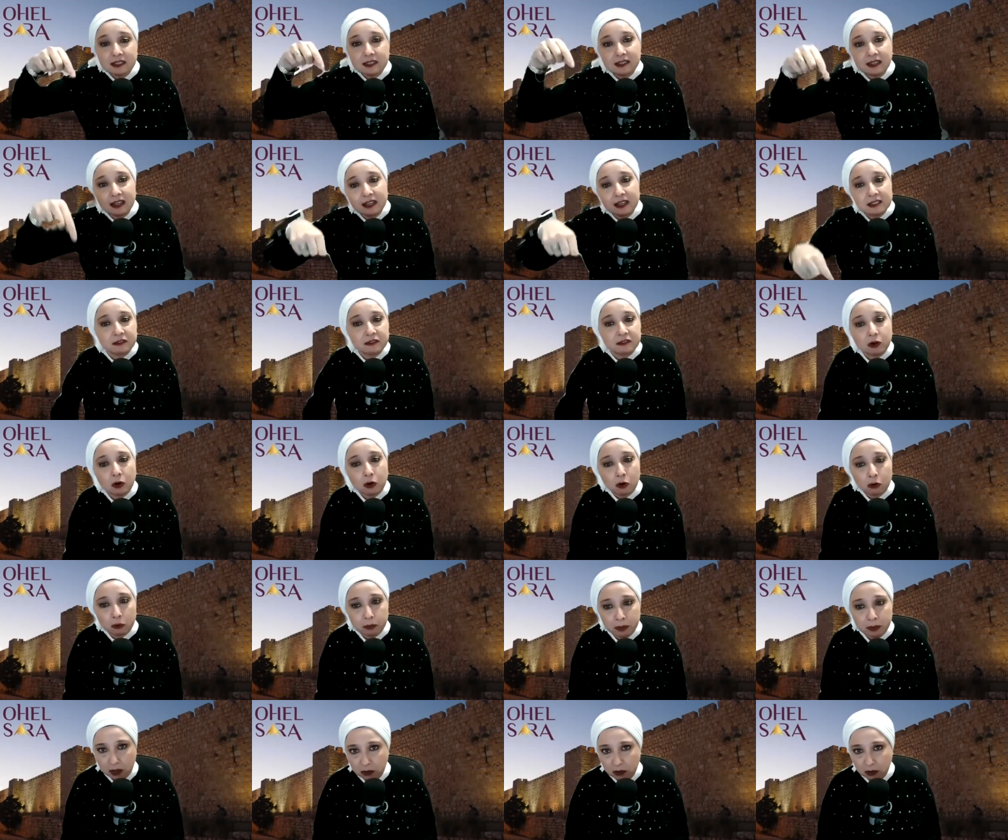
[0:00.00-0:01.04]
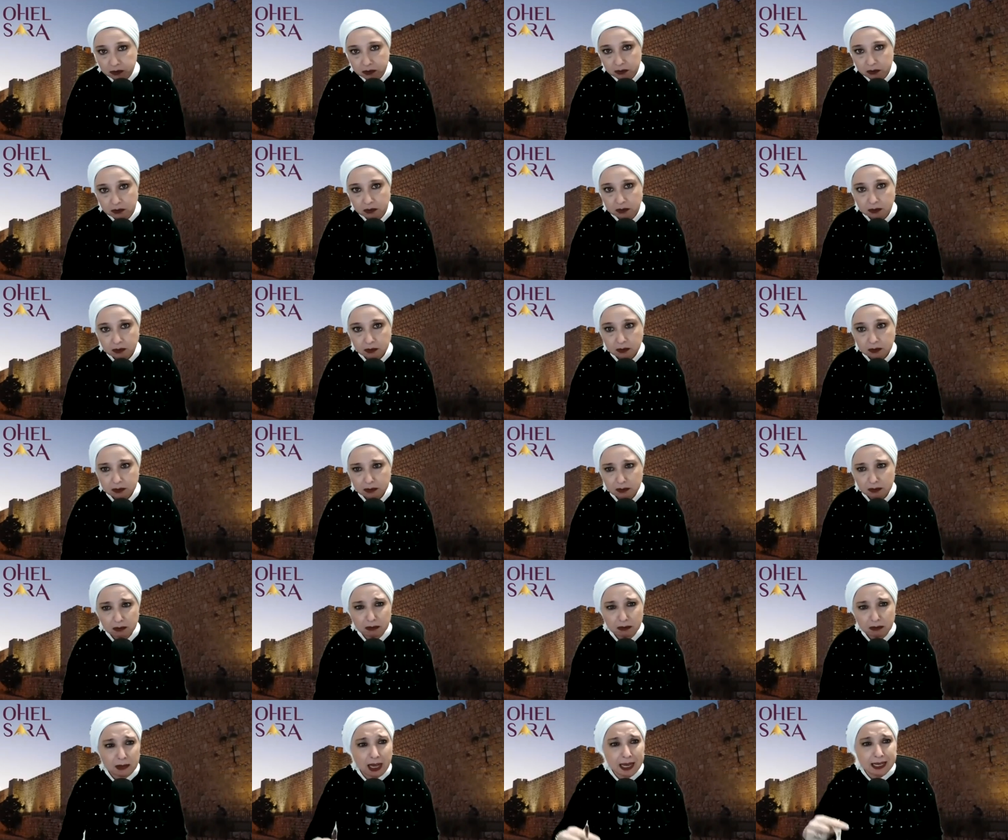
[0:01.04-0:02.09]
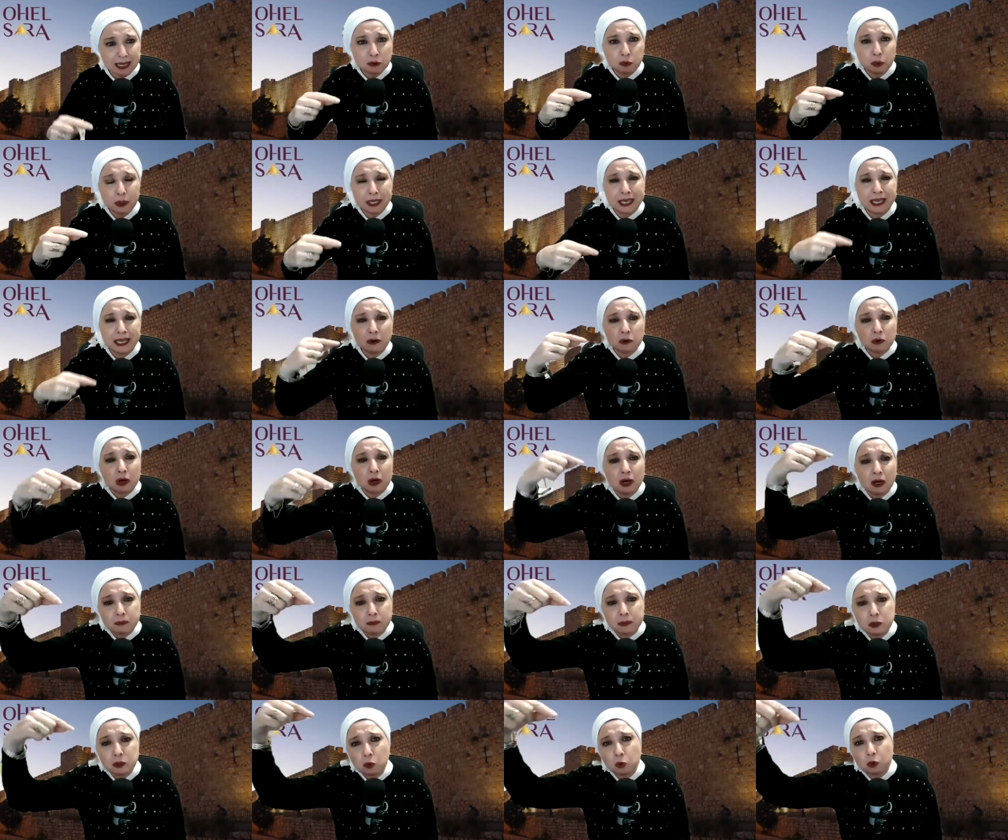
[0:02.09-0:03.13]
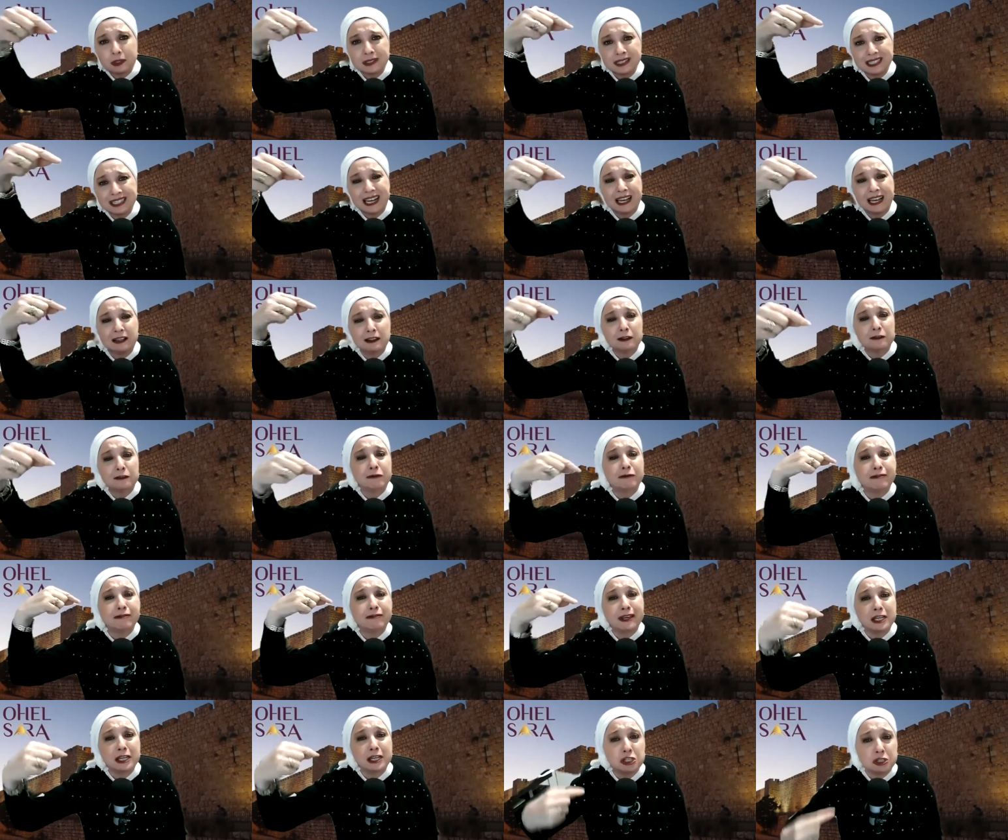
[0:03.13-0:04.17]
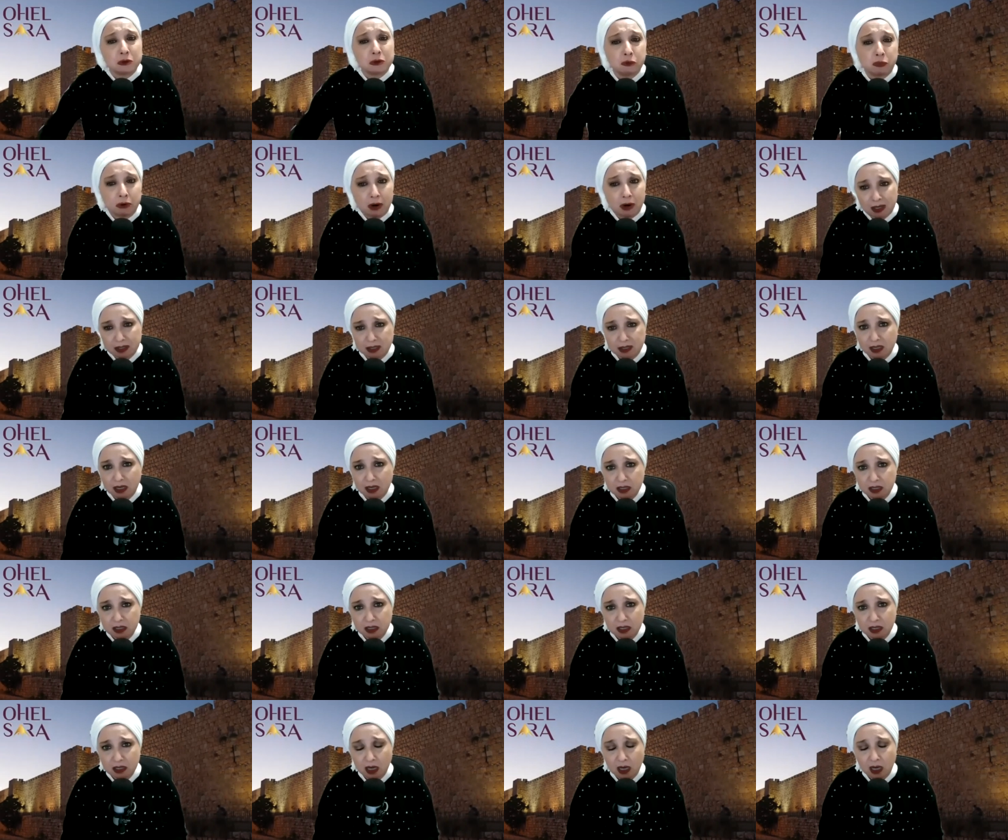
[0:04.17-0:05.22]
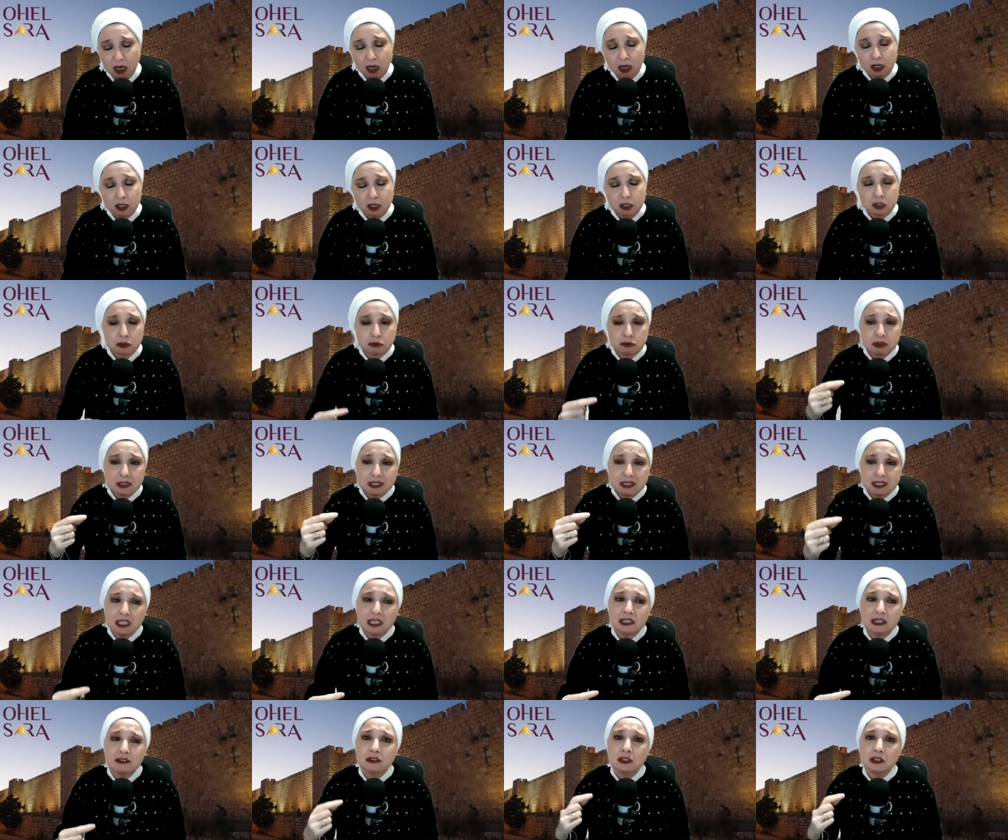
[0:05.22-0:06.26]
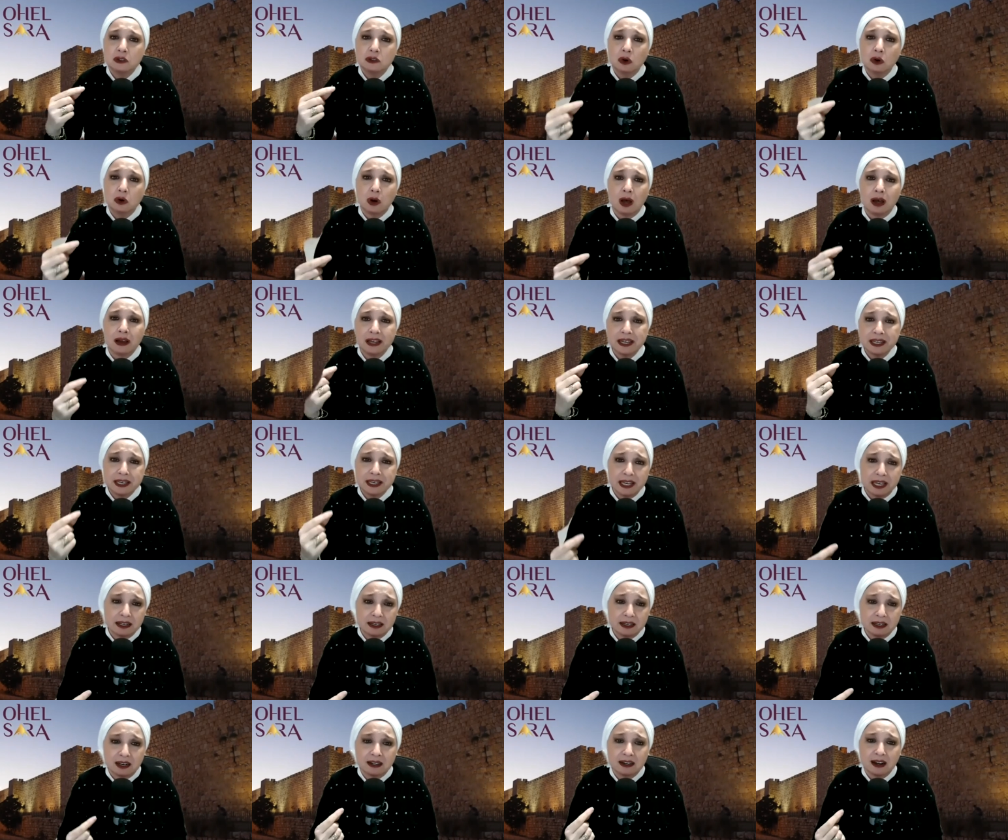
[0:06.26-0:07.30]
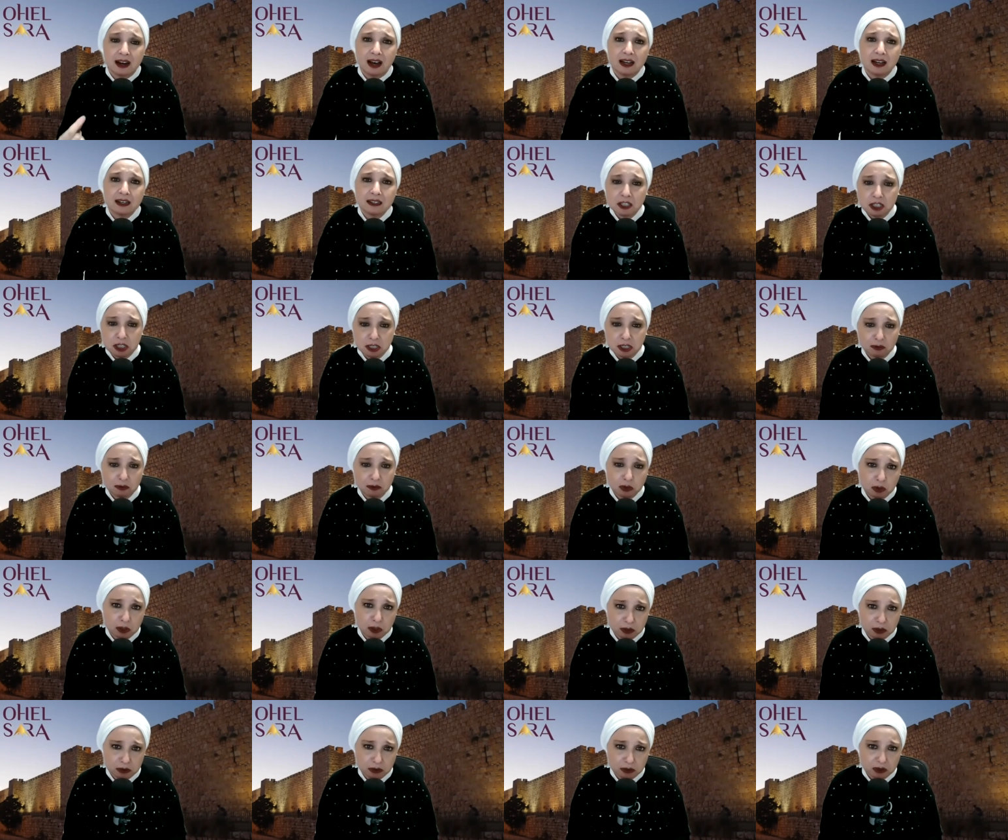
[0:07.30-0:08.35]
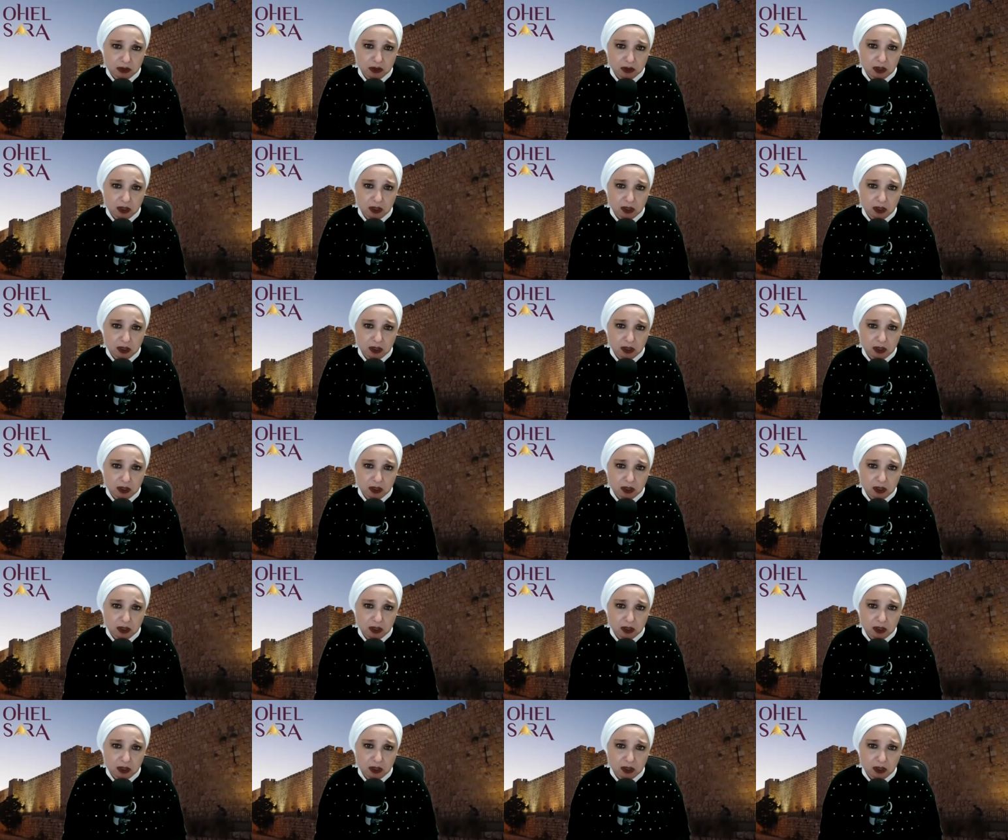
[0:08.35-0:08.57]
days of the Omer, as we count up towards an elevation process to receive the Torah again on Chag HaShavuot,